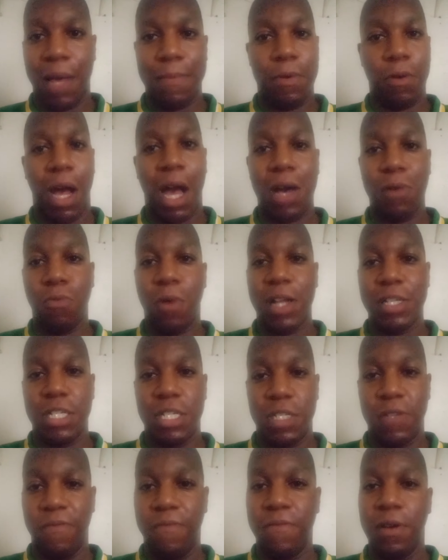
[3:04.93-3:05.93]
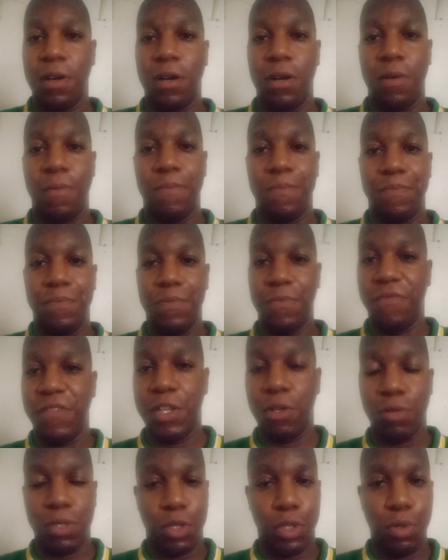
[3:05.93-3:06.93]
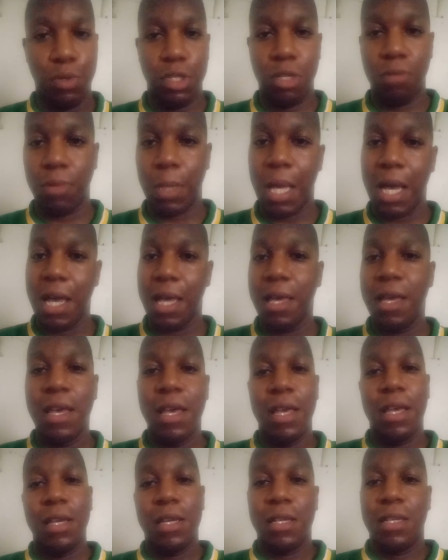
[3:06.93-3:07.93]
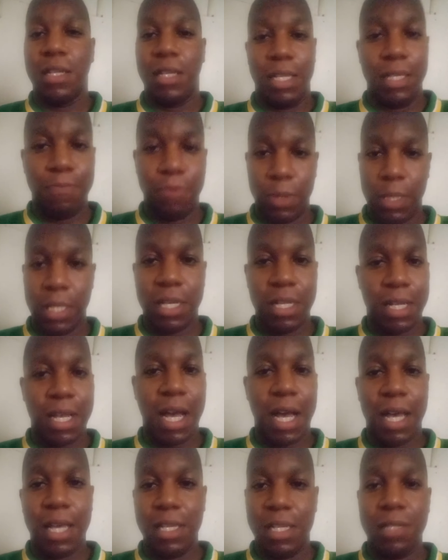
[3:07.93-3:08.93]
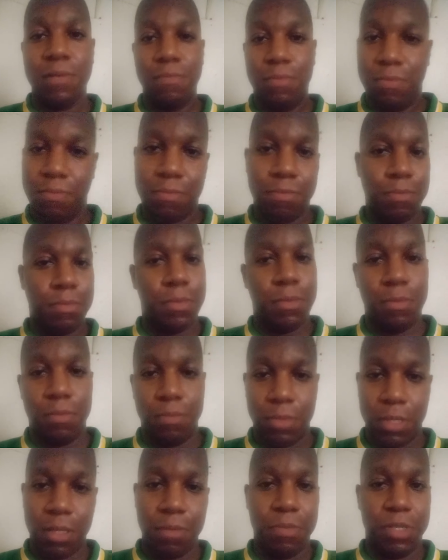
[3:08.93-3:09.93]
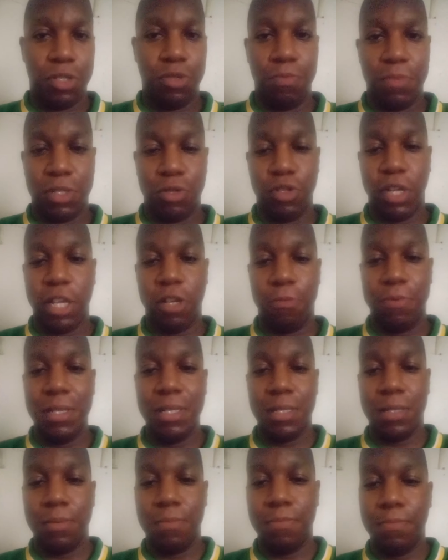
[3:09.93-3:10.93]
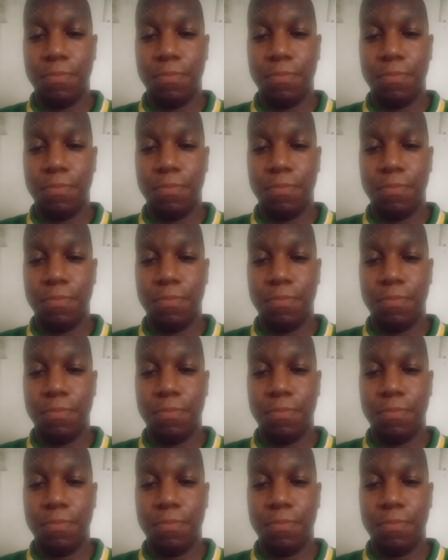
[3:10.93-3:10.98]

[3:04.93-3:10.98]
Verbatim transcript: I I watch his um videos on YouTube a lot. And he's a pretty good guy and Mr. Mr. J here peace.